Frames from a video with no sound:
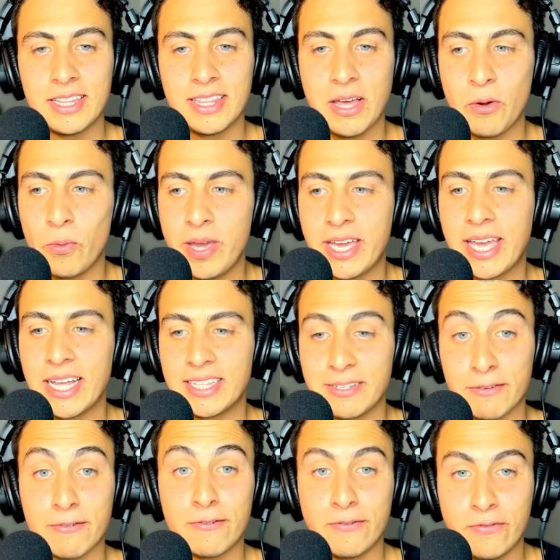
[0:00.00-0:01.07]
that we get
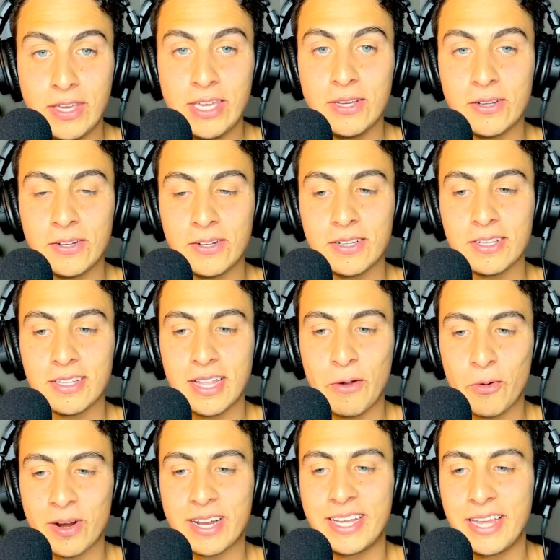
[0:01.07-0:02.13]
to feel,
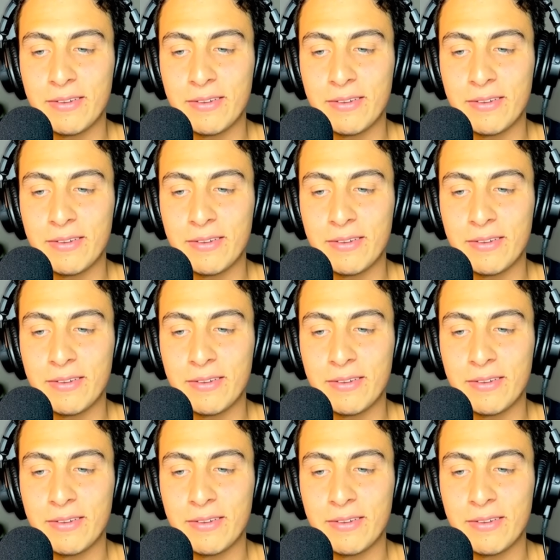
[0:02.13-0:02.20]
that we're